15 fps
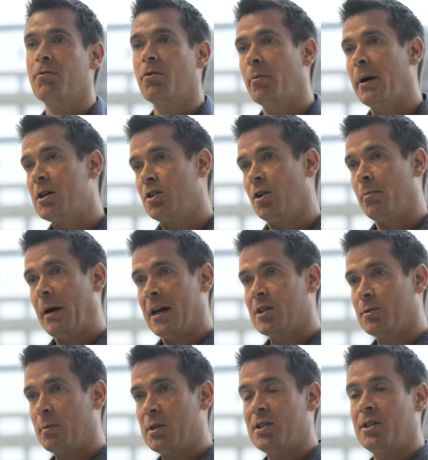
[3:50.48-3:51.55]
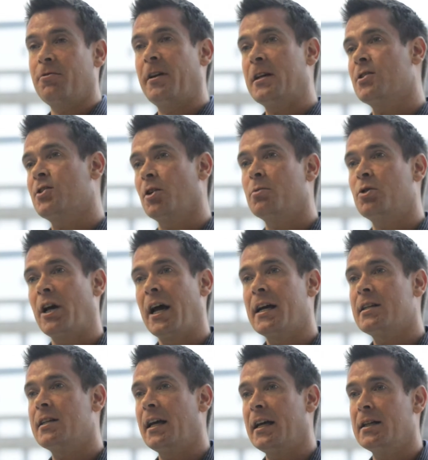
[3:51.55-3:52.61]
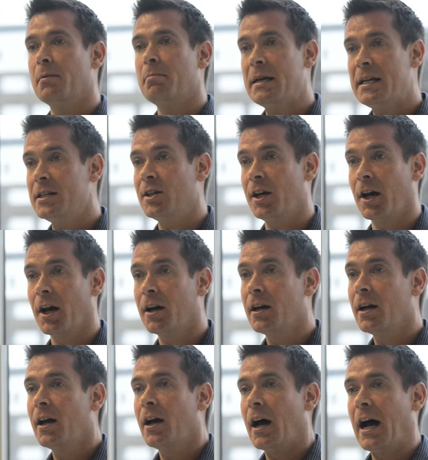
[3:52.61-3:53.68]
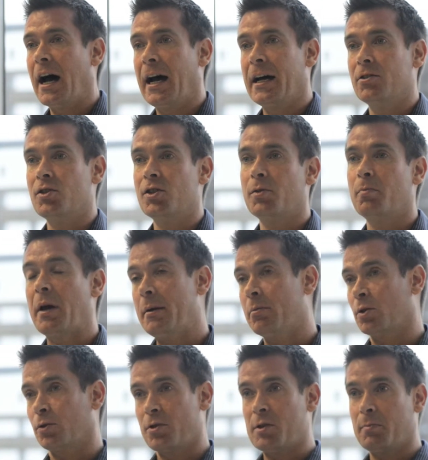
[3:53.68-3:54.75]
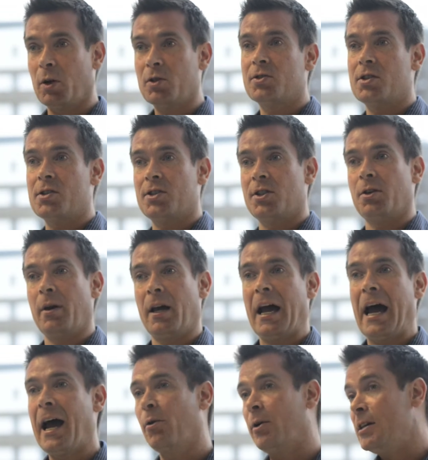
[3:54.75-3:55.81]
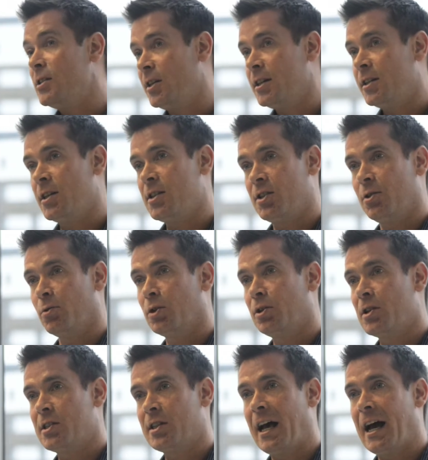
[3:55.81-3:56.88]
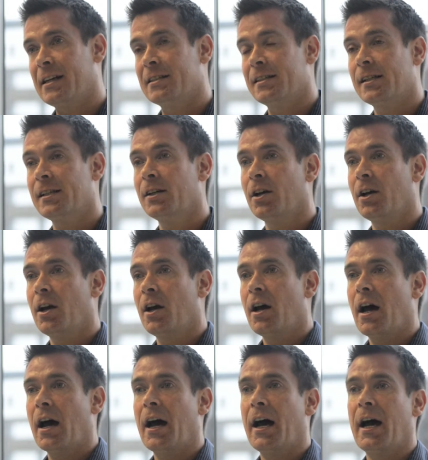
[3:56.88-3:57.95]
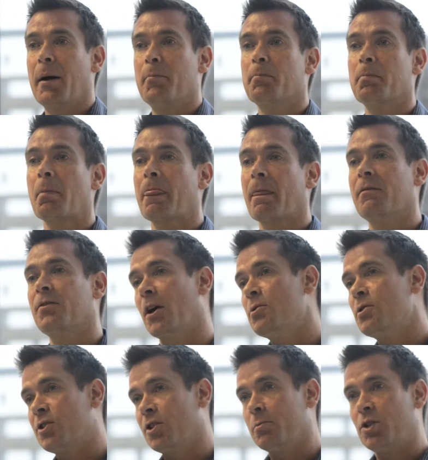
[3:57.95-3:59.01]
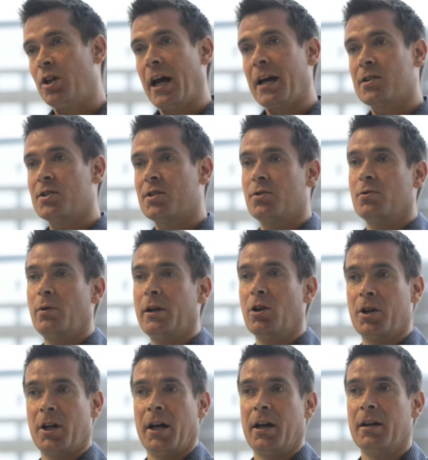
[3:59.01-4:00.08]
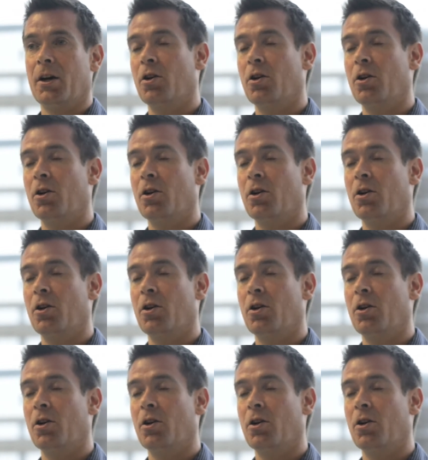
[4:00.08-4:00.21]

information about a specific subject in the media and people's responses to it, how easy it is to understand. Those subjects we look